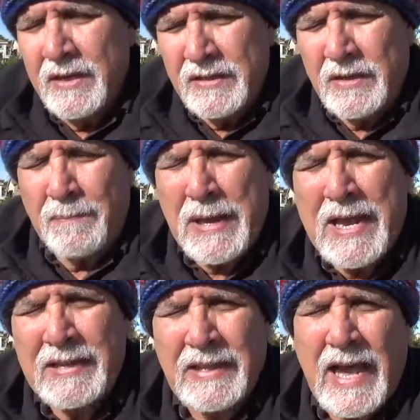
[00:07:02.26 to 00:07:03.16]

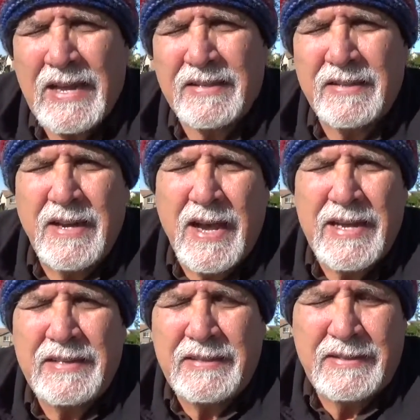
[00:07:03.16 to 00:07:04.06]
debate last
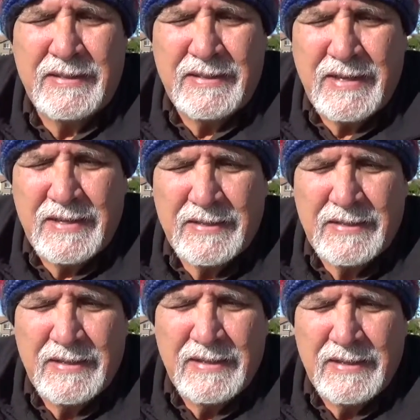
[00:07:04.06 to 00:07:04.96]
night, and
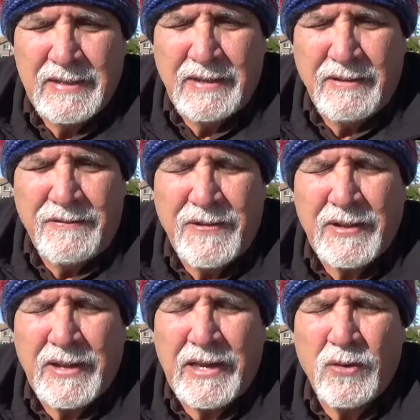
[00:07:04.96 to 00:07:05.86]
I
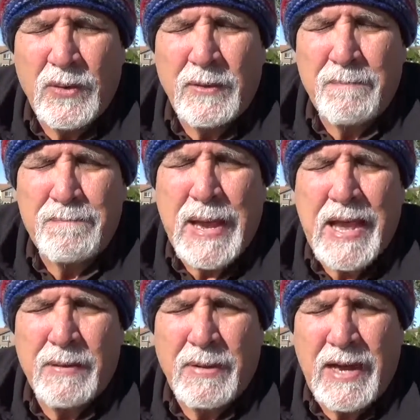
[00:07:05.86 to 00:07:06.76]
felt like going and
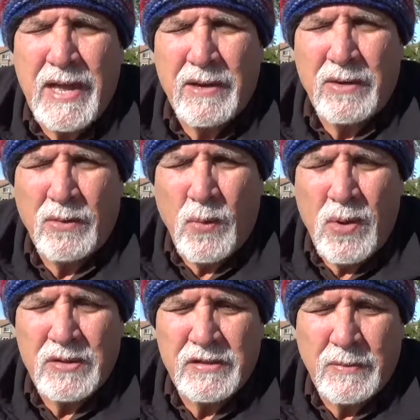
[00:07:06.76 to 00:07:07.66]
banging my head on a
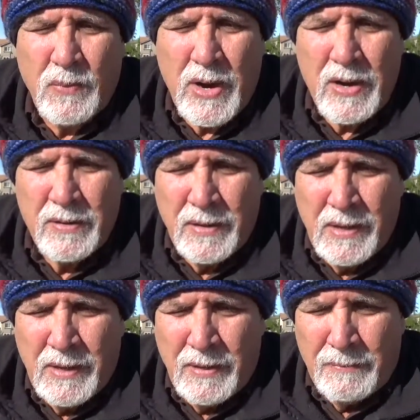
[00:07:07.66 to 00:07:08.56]
wall somewhere.
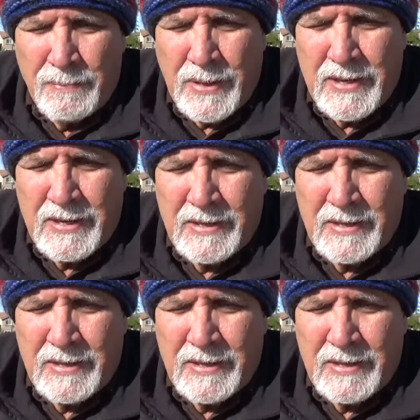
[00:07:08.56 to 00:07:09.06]
But